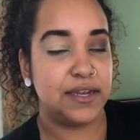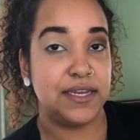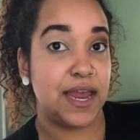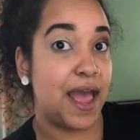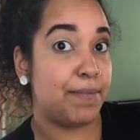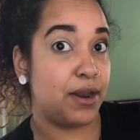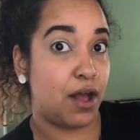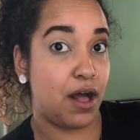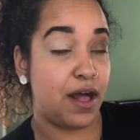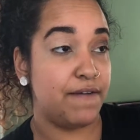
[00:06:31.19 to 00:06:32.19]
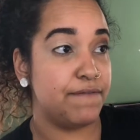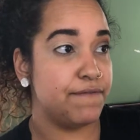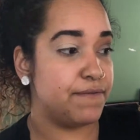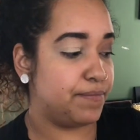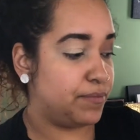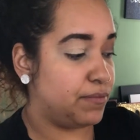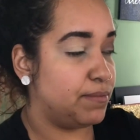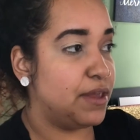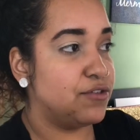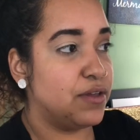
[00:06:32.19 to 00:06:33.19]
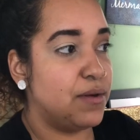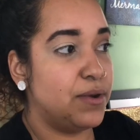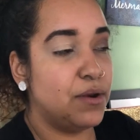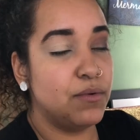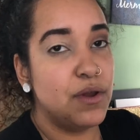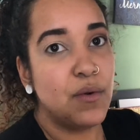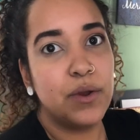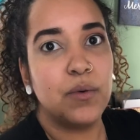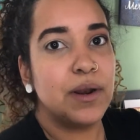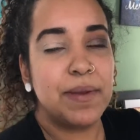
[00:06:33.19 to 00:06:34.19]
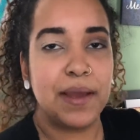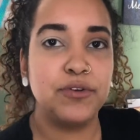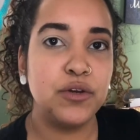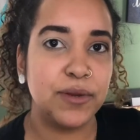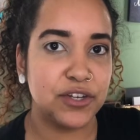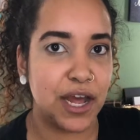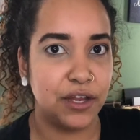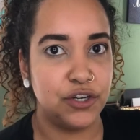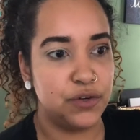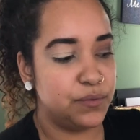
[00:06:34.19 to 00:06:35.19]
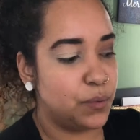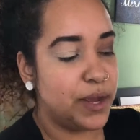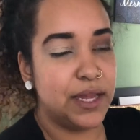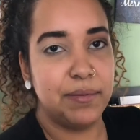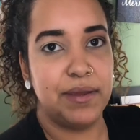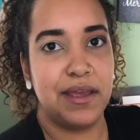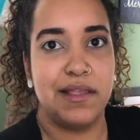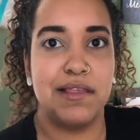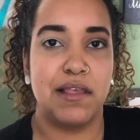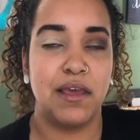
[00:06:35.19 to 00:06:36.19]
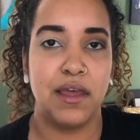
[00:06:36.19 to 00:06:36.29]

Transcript: tap it off, make sure that we don't want to pick up too much color too quickly, because